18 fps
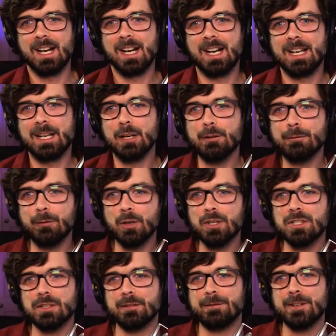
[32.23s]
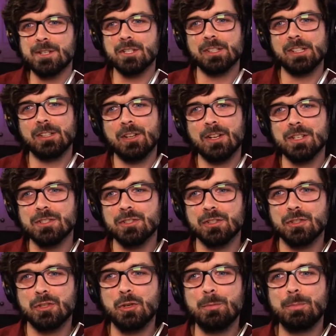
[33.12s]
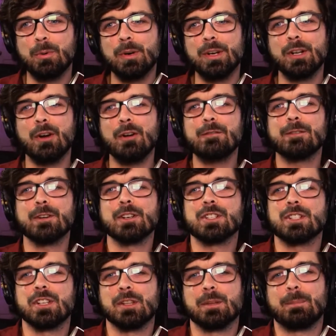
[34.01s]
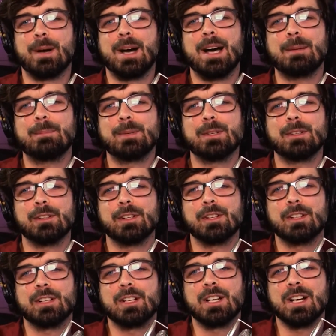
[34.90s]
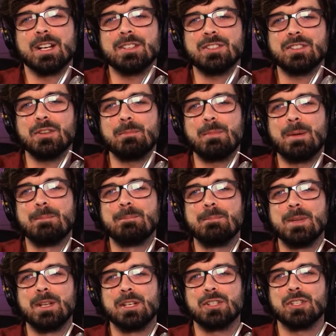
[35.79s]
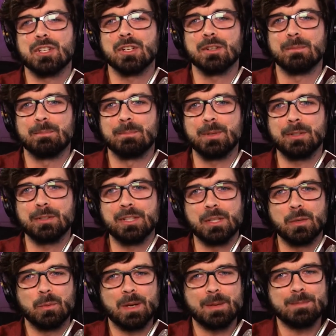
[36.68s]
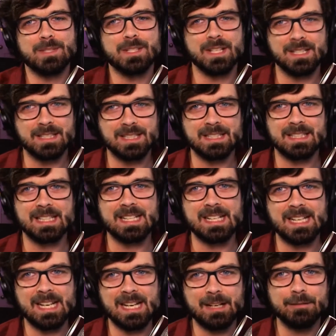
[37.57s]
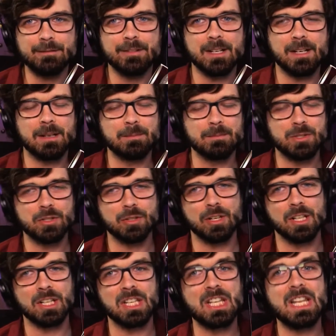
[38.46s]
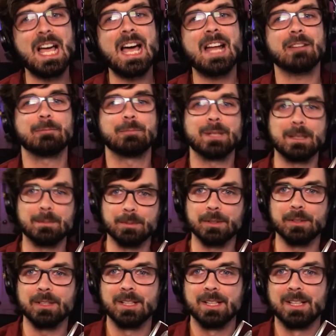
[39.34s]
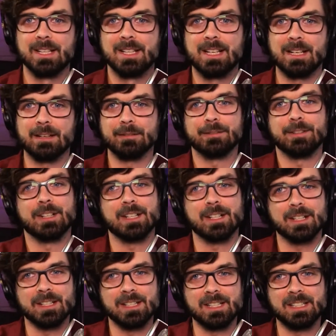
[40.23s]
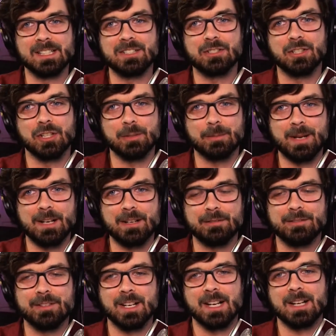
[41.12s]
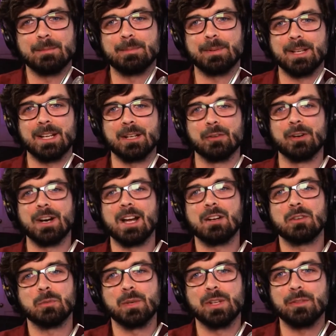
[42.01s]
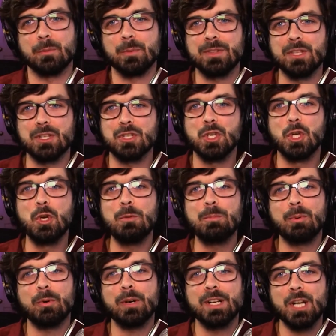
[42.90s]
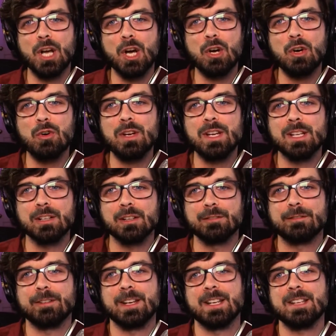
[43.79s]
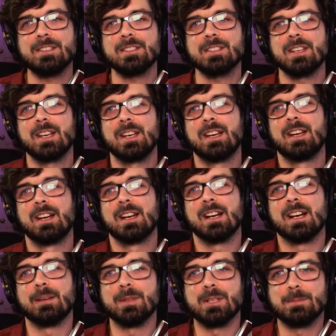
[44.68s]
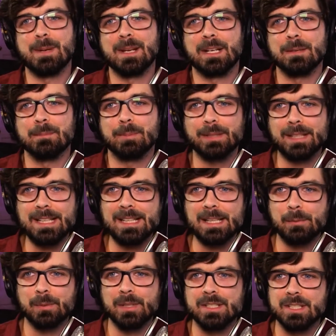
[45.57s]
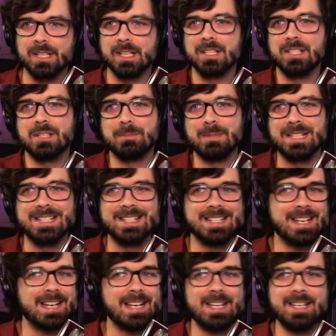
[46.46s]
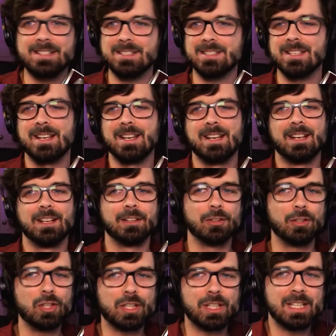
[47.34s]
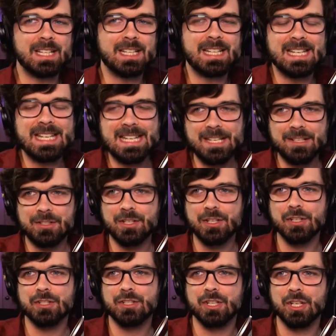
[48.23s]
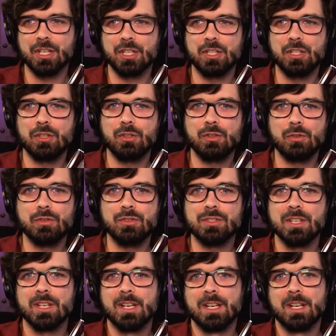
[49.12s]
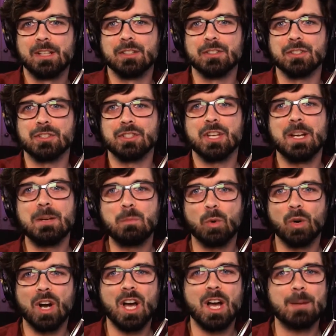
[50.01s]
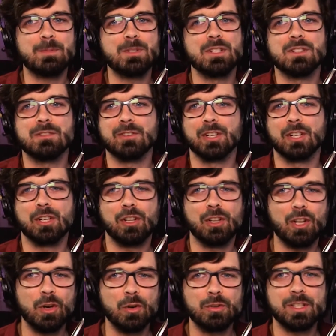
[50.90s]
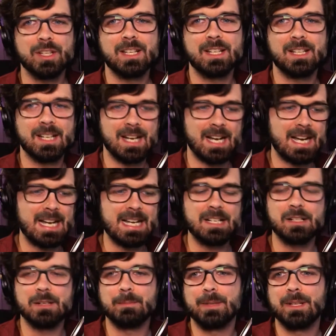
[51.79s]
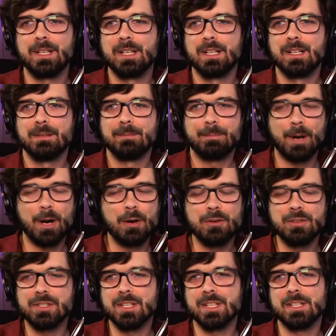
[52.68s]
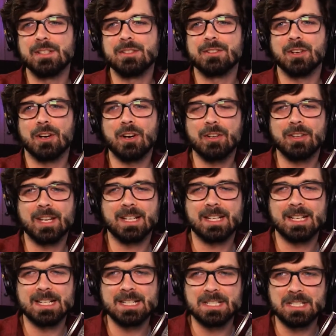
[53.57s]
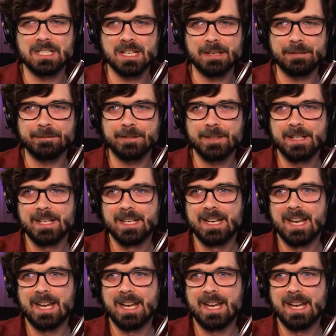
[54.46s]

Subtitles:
HeroForge has officially launched their 2.0 version of the popular custom miniature building website that they have, that I'm sure a lot of people have at least heard about, if not played around with. With the 2.0 interface, it's been completely redone to be nice looking, easier to use. There's a ton more options for clothing, item, poses, all that kind of stuff.